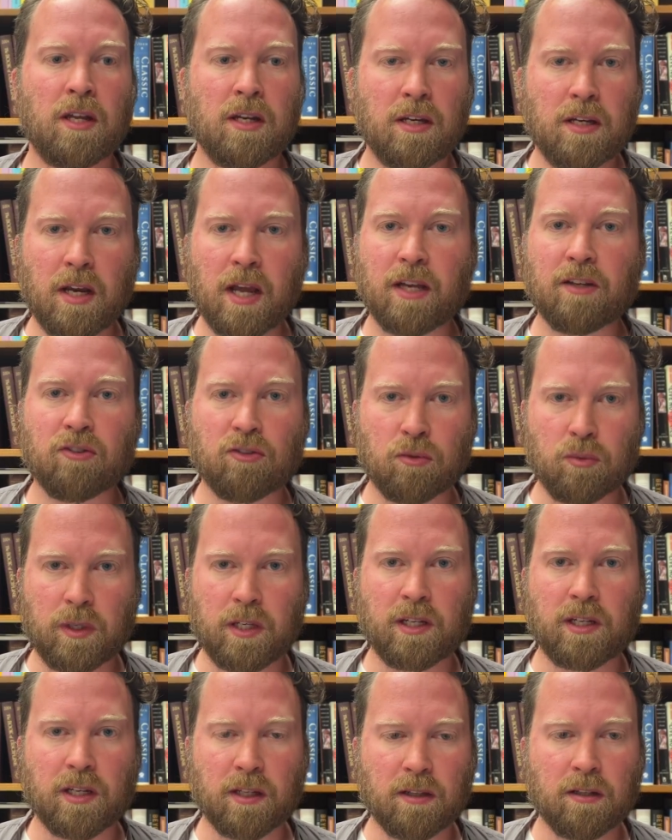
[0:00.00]
next
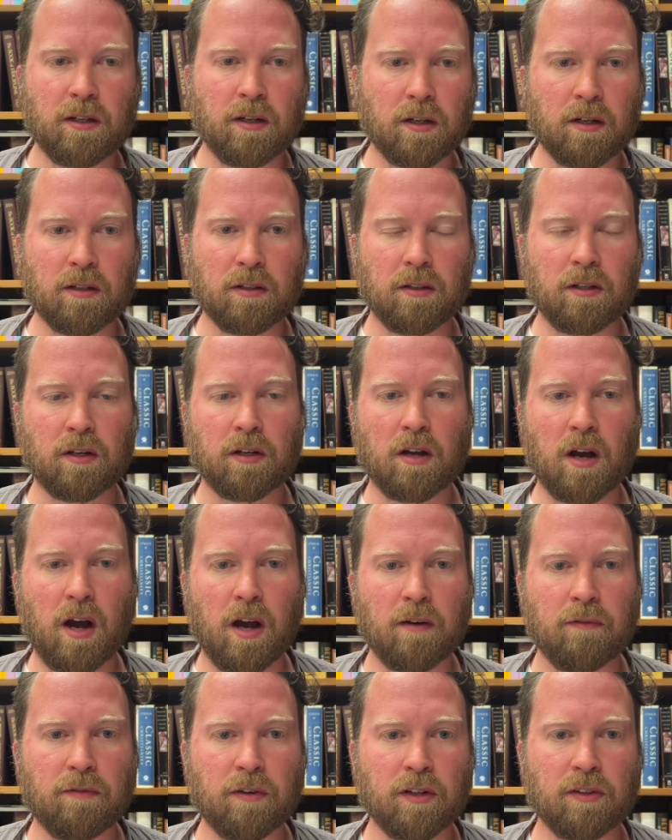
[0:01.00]
week at their
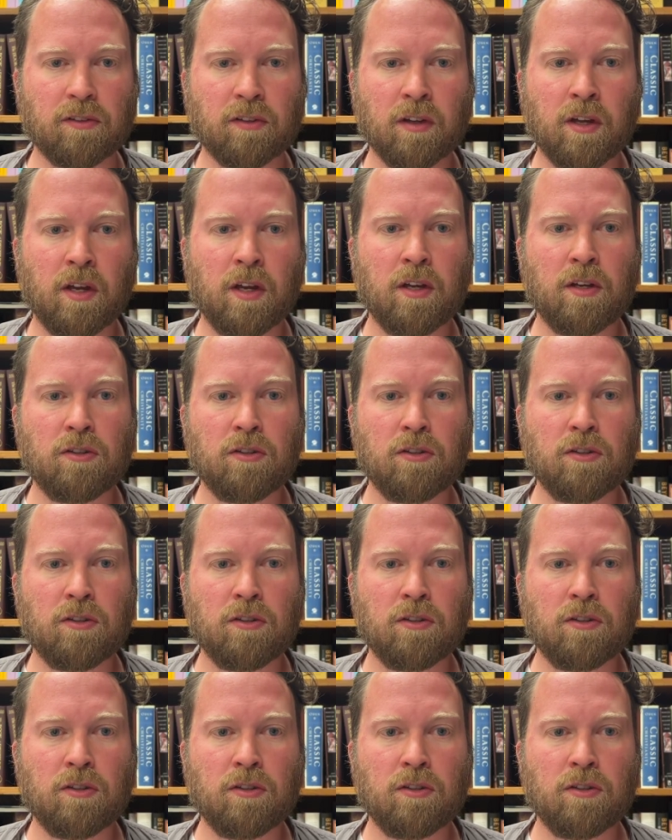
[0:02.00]
conference